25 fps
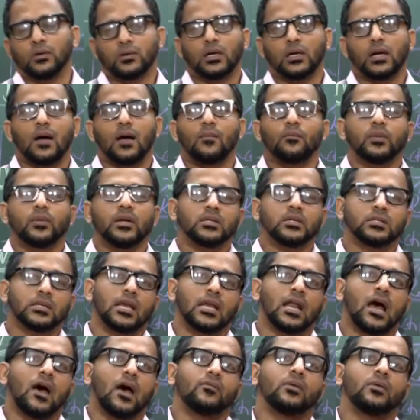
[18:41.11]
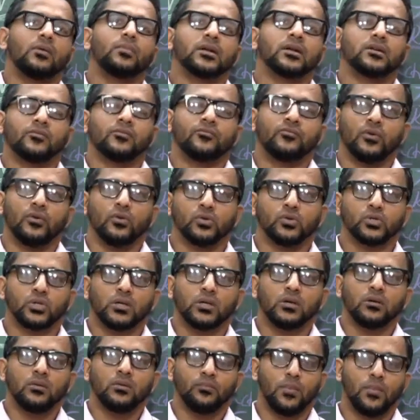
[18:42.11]
The companies can have a better
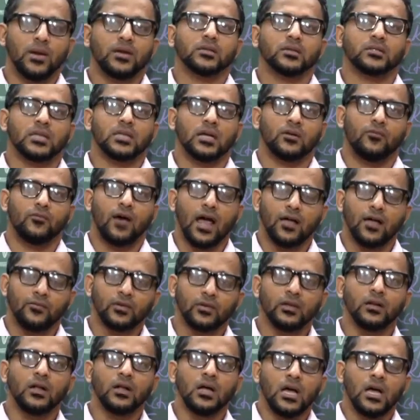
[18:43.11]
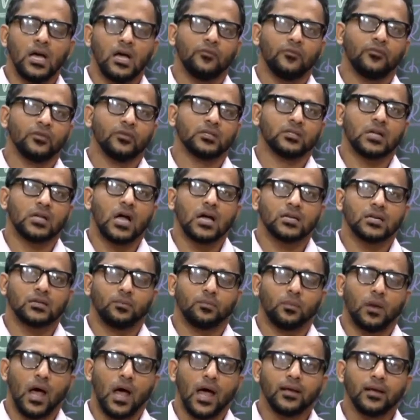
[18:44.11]
future, better survival if we start
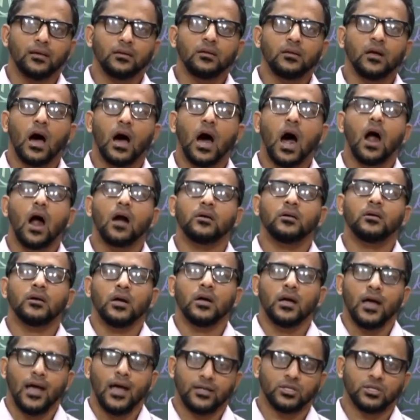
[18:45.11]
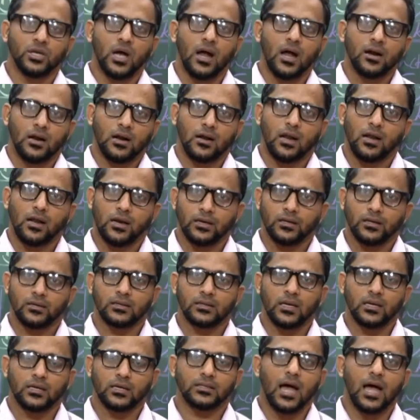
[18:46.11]
applying our HR analytics,
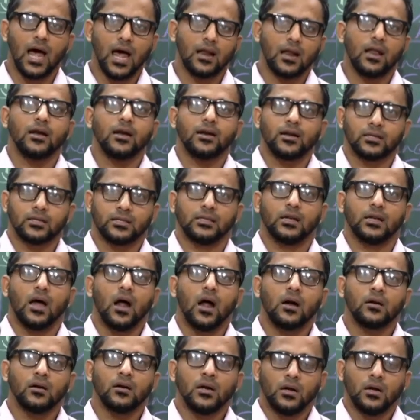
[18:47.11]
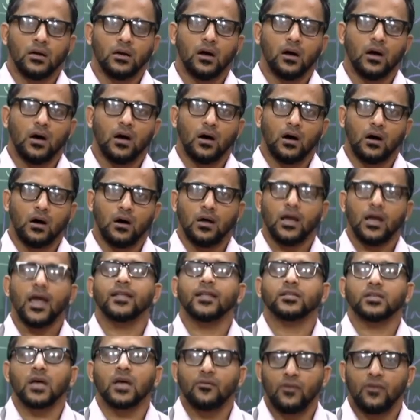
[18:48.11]
that is analytics in our
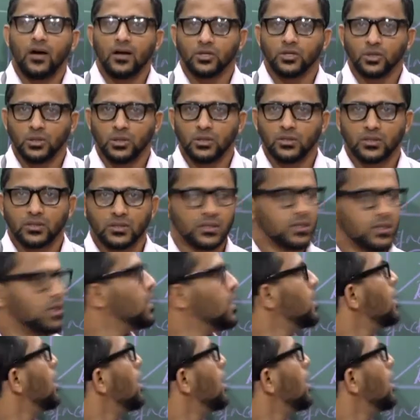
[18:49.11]
HR functions.